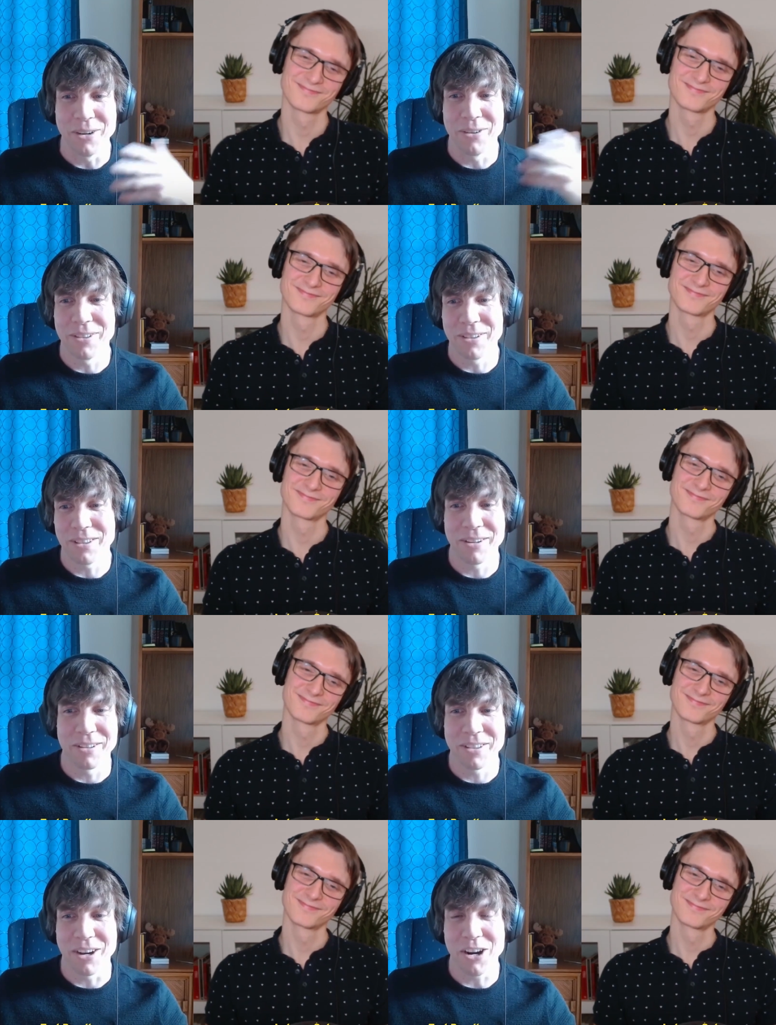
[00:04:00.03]
Speaker 1: know the
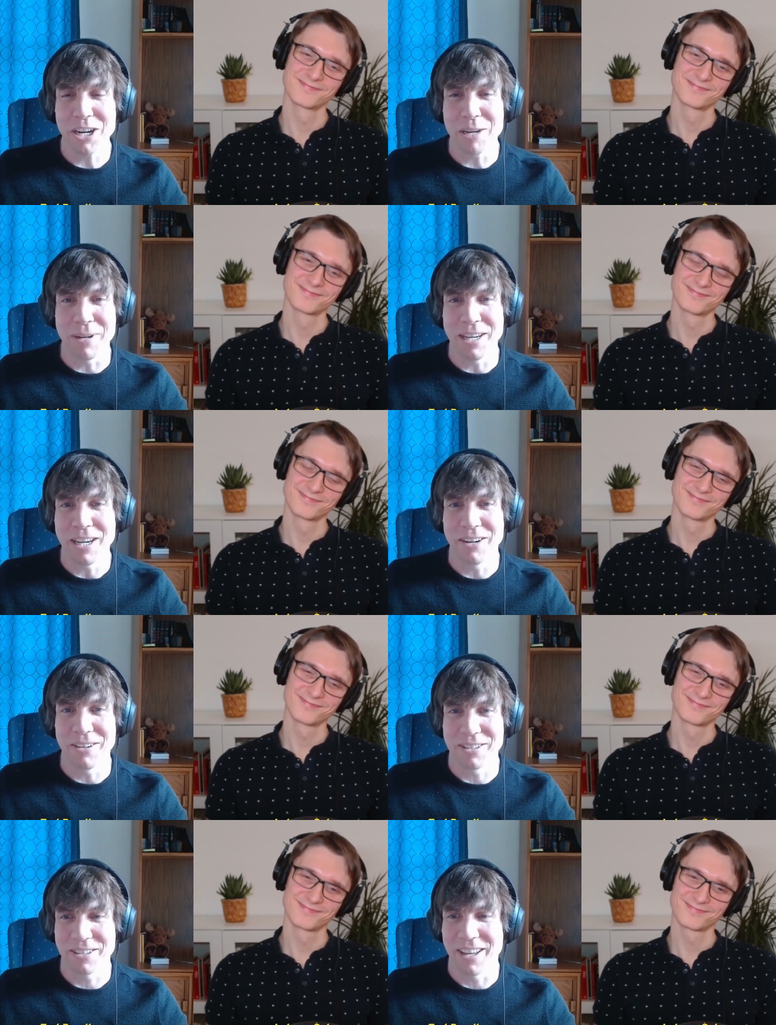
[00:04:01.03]
the, the argument
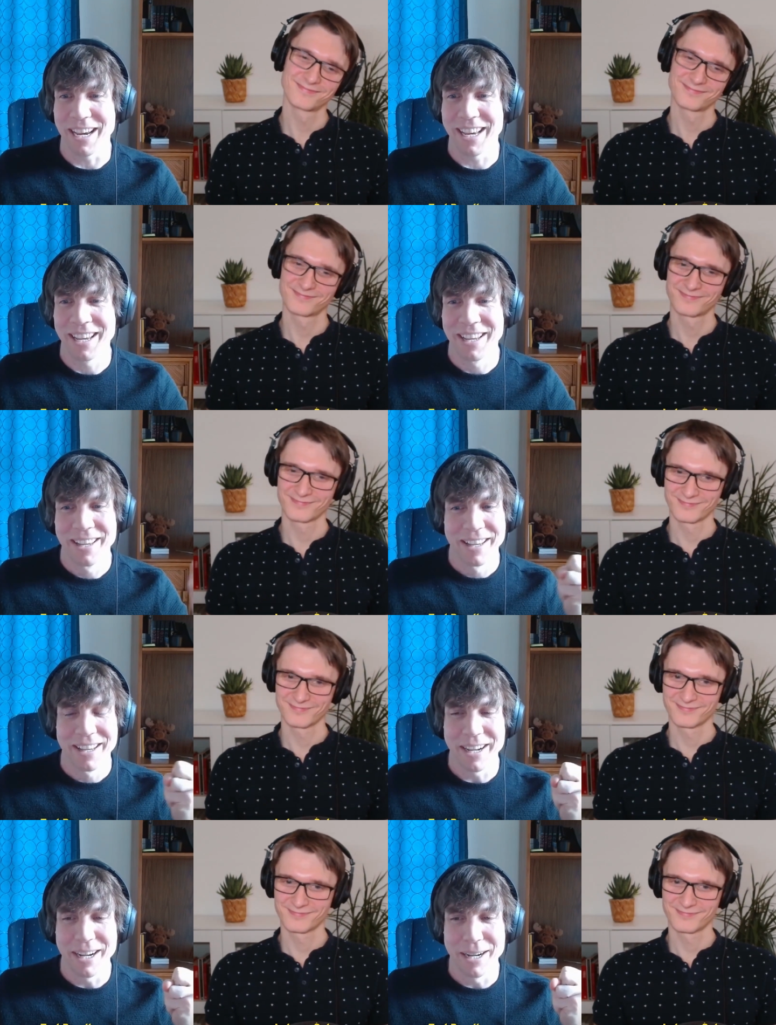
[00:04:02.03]
here is like
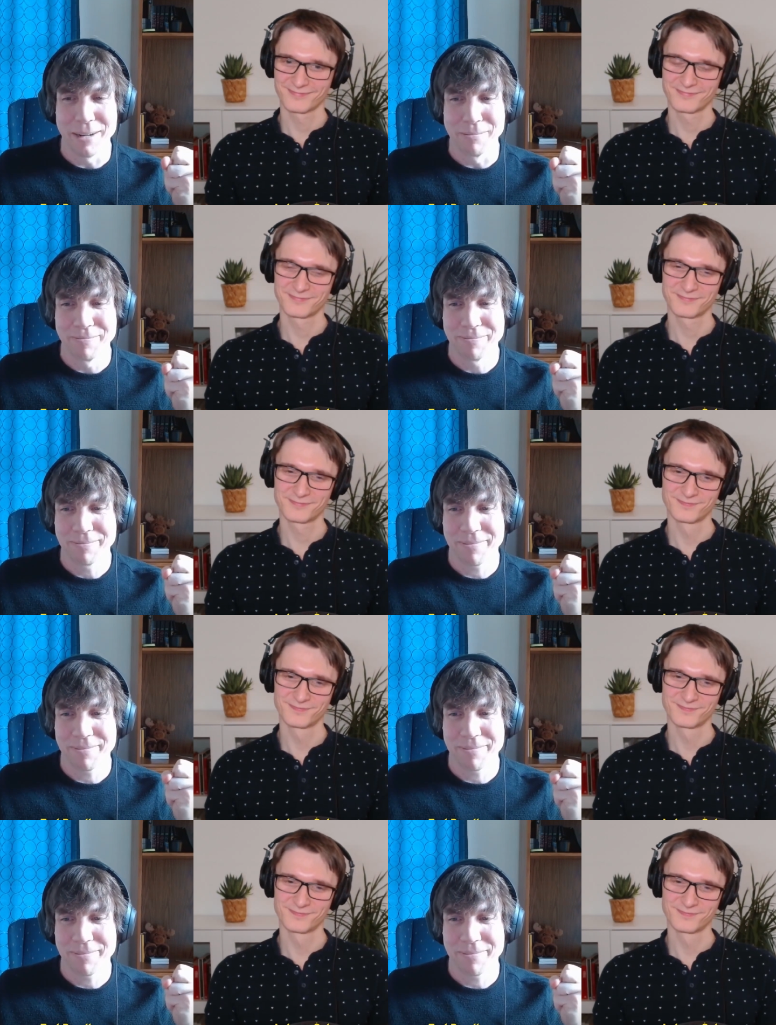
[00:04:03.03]
um